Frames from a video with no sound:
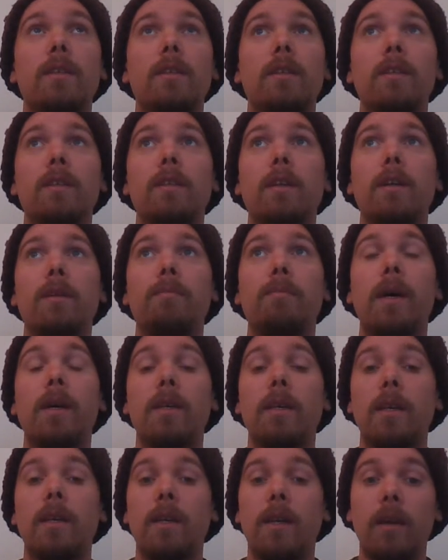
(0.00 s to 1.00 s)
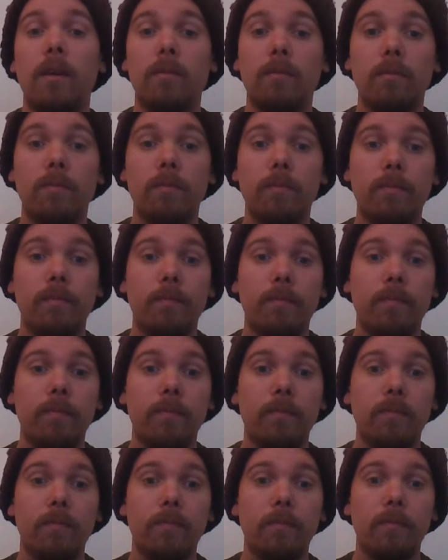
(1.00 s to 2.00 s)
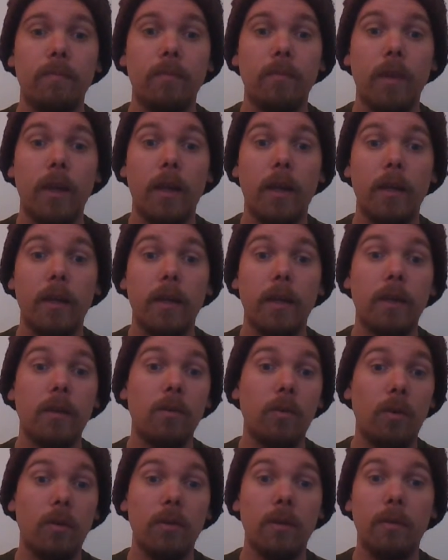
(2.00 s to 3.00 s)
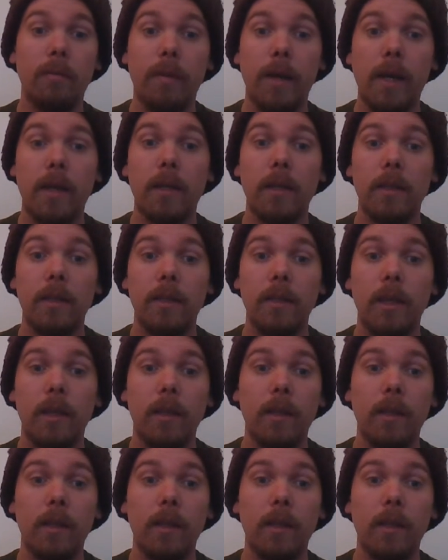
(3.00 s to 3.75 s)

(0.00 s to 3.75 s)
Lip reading: in their bank account and then called the bank and said